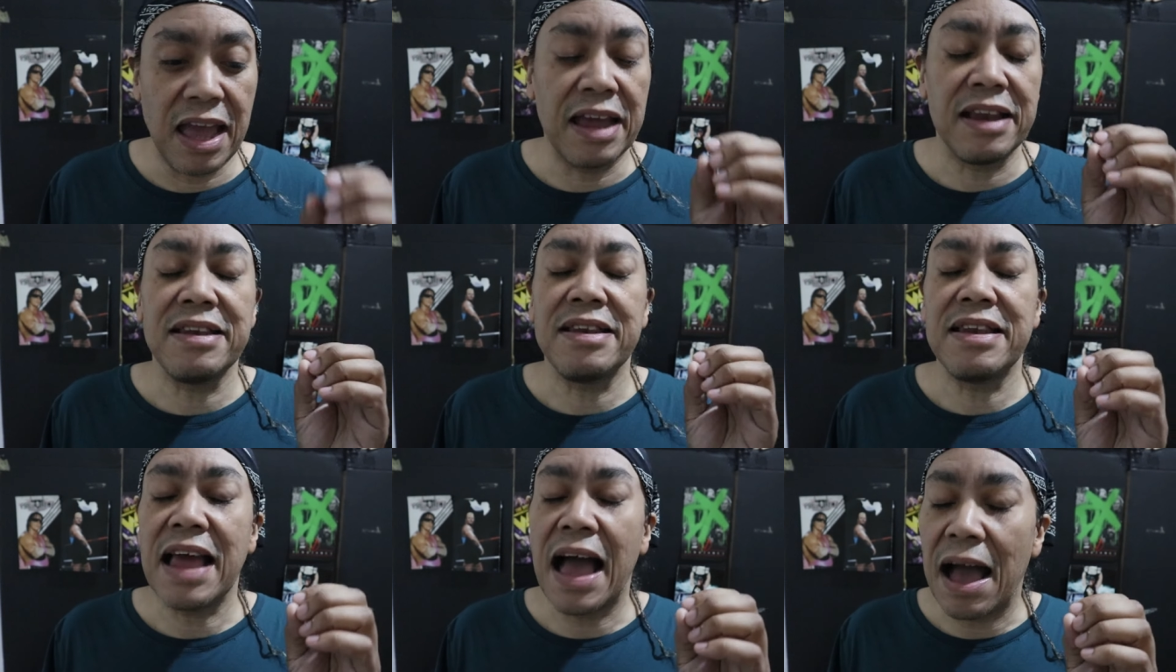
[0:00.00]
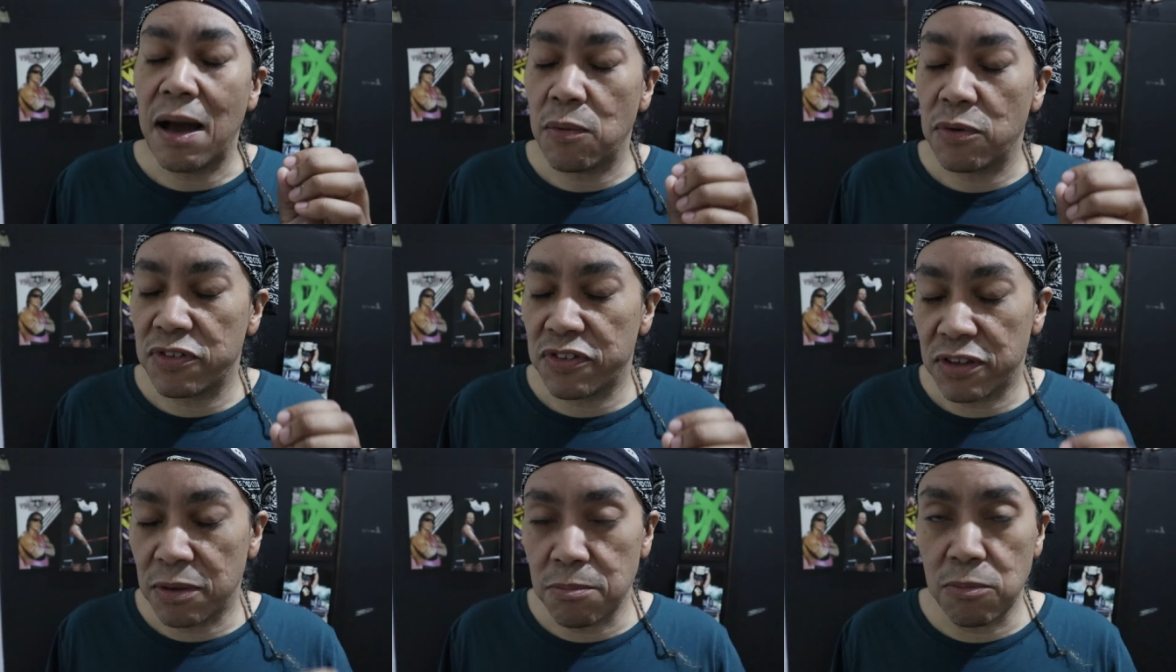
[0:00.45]
And that
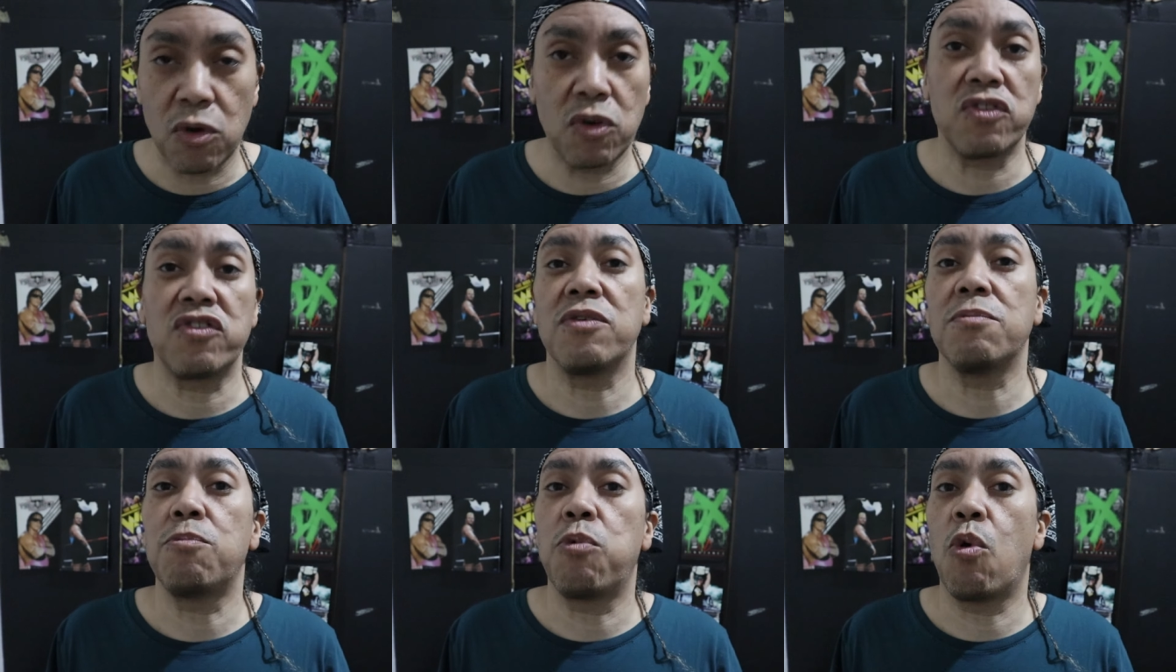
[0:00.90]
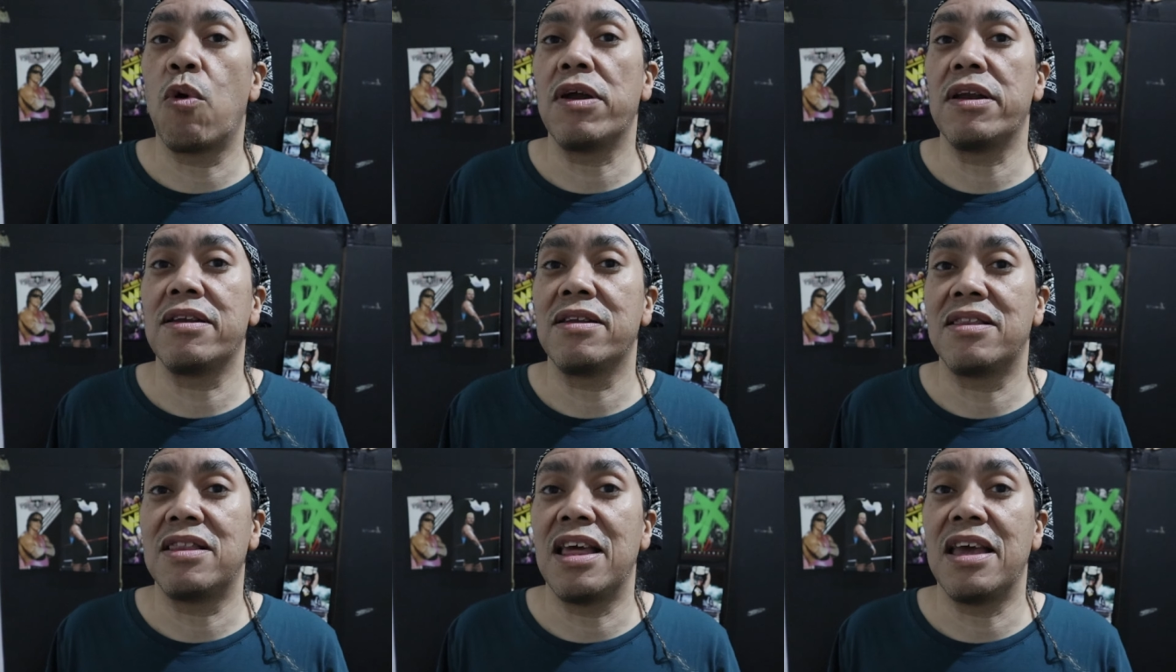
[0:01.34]
was the most
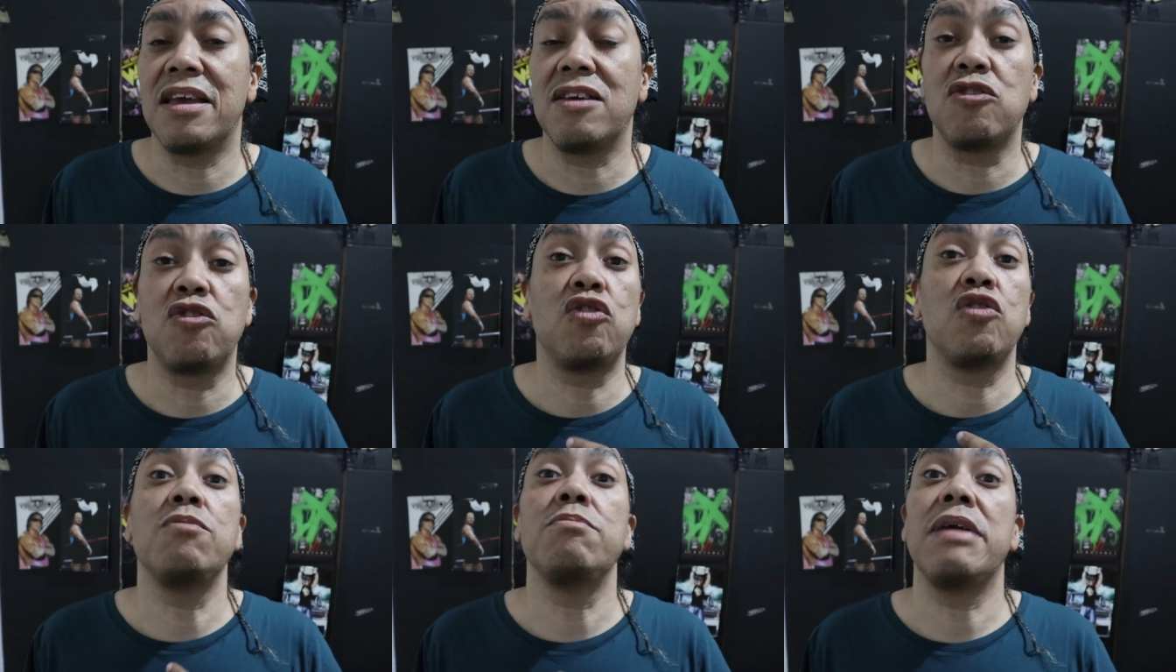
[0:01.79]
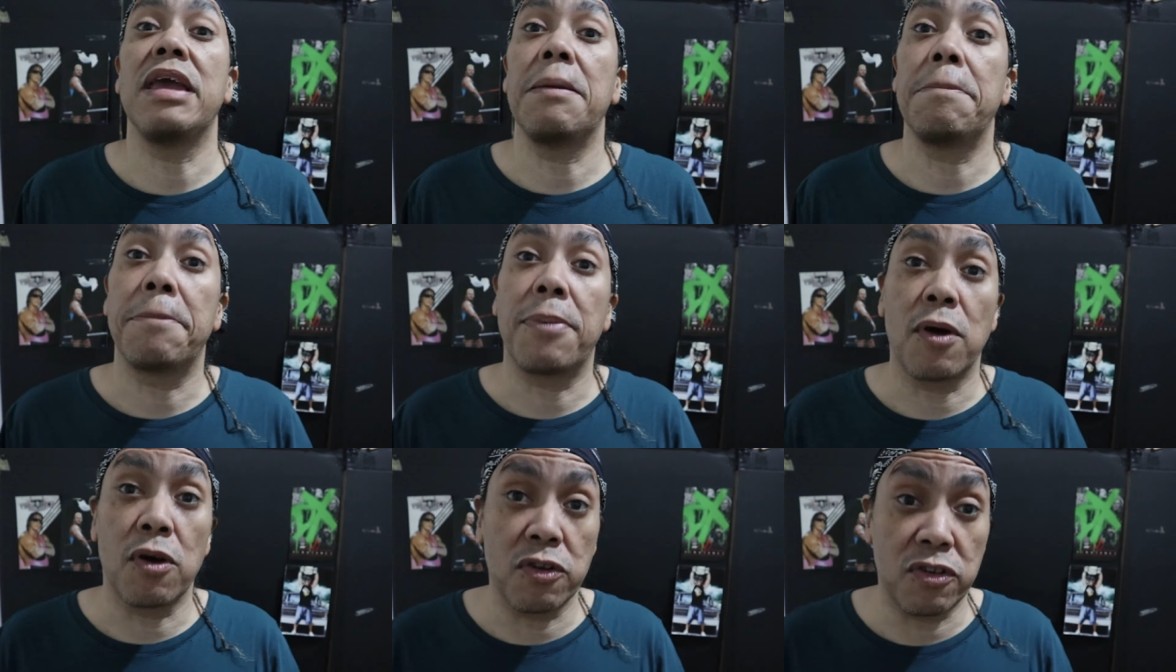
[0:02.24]
important thing to
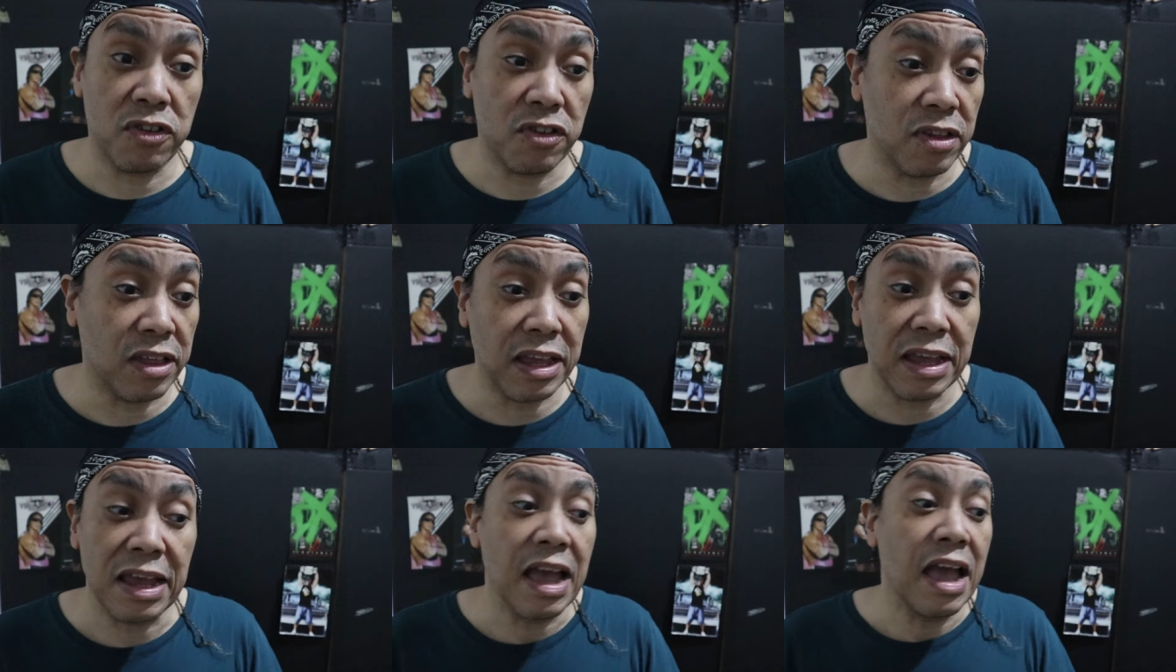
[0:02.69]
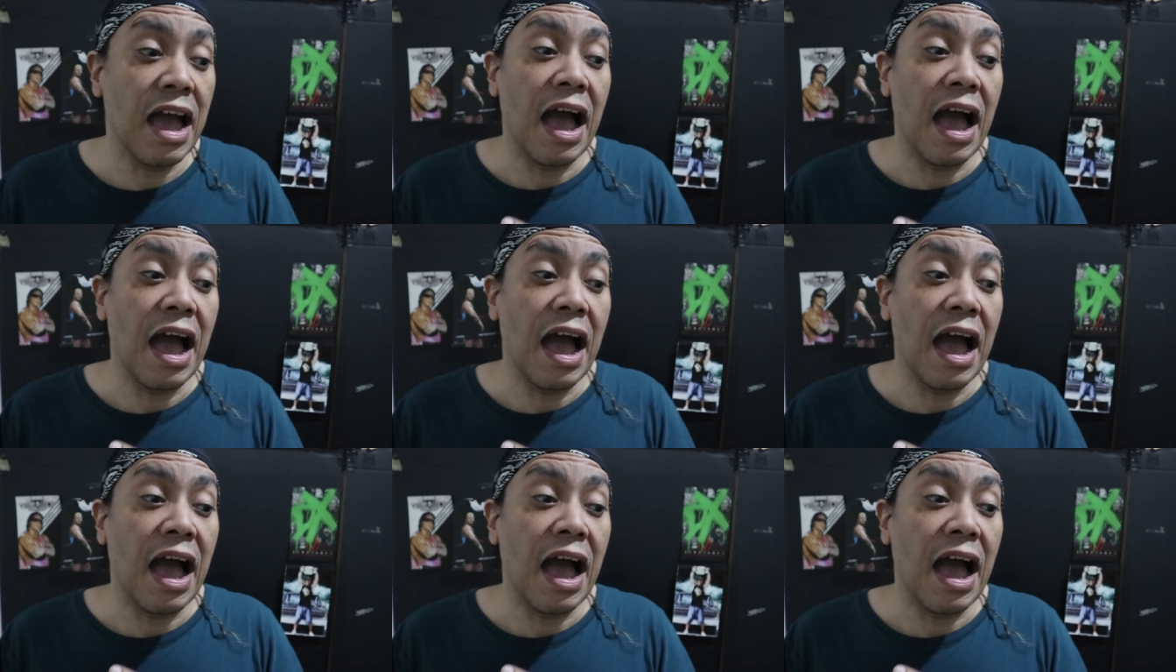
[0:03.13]
me personally.